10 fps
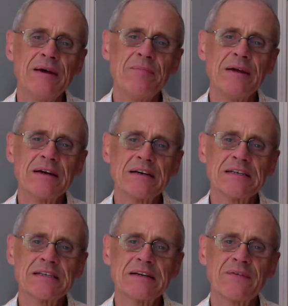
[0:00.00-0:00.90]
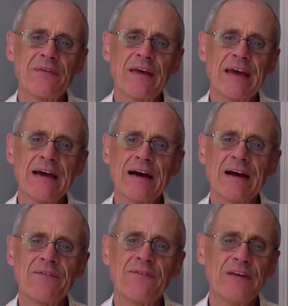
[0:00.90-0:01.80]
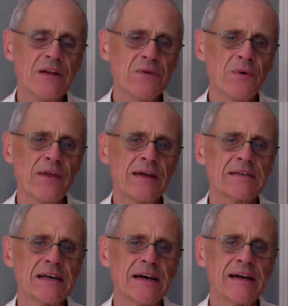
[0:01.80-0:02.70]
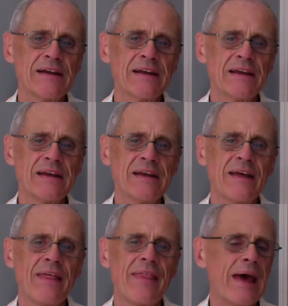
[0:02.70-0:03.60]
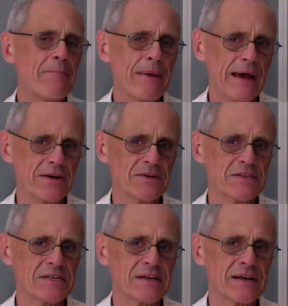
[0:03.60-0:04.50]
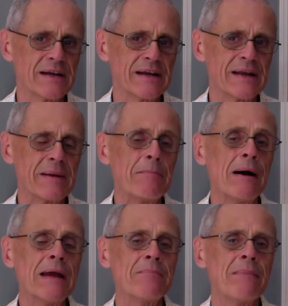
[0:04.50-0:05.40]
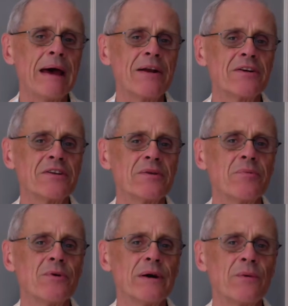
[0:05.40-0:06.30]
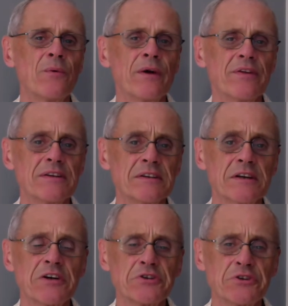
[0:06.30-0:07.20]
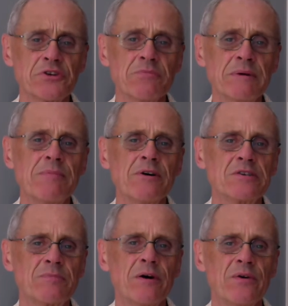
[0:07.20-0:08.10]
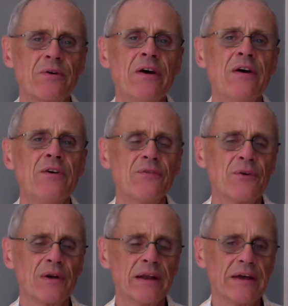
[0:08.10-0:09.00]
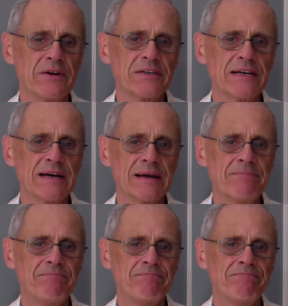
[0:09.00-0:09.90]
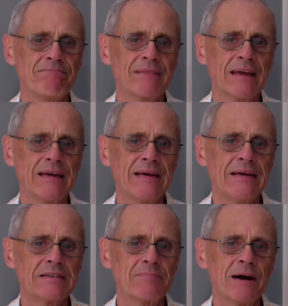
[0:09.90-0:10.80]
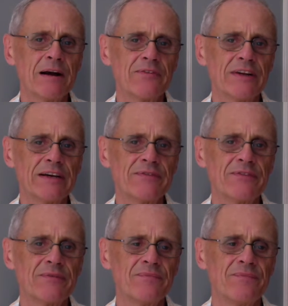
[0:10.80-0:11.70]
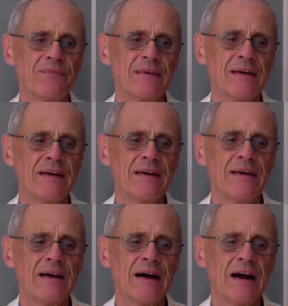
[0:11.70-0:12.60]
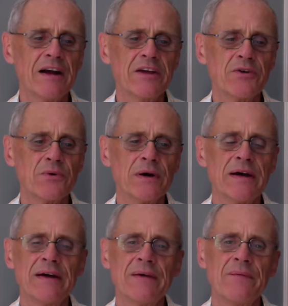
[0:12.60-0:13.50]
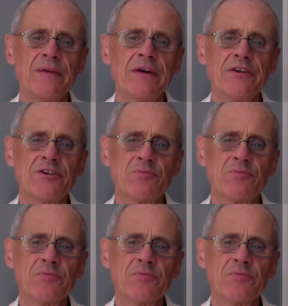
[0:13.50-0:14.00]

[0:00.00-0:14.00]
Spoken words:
Because if they are filled with anxiety, that matters. And it might matter to the point where the discussion should be postponed for a later time. It's part of life. Argue. To